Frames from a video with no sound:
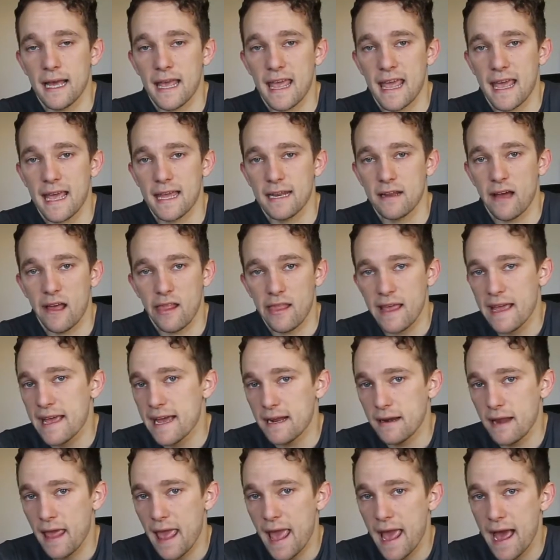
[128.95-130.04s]
And I lay
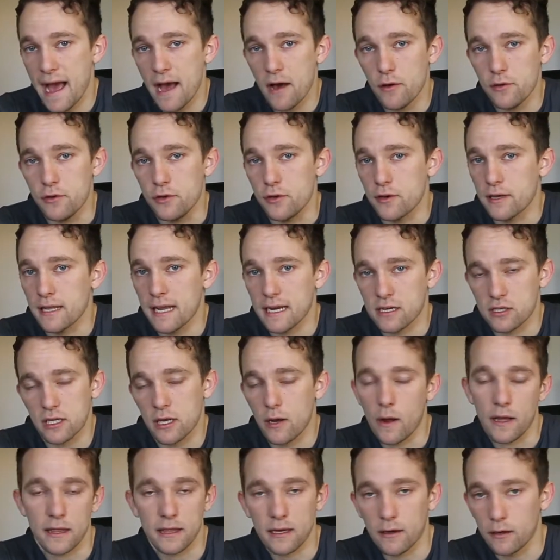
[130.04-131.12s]
out how you can actually
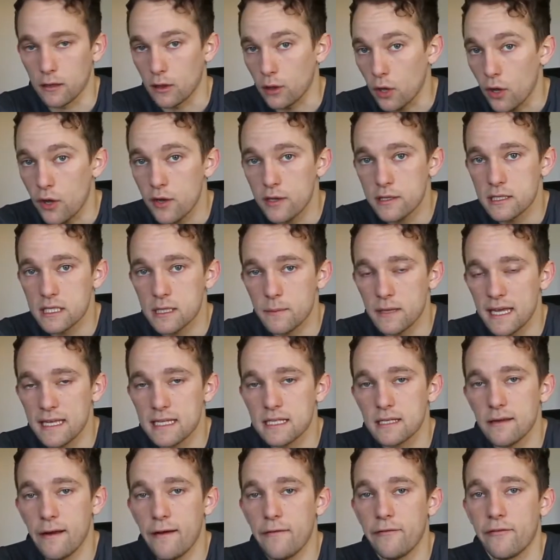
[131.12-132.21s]
go out there and learn some of that
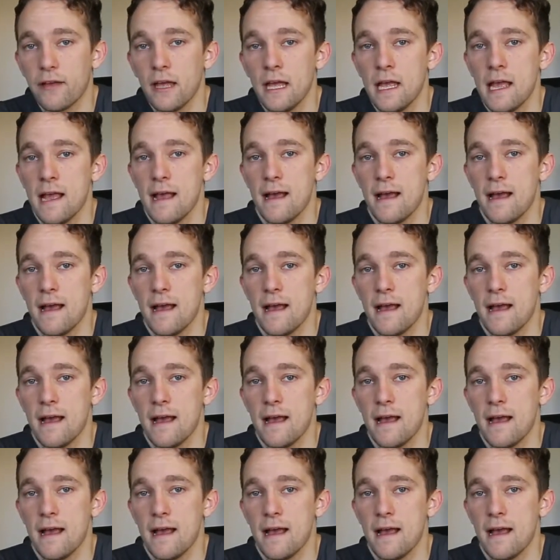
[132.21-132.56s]
stuff.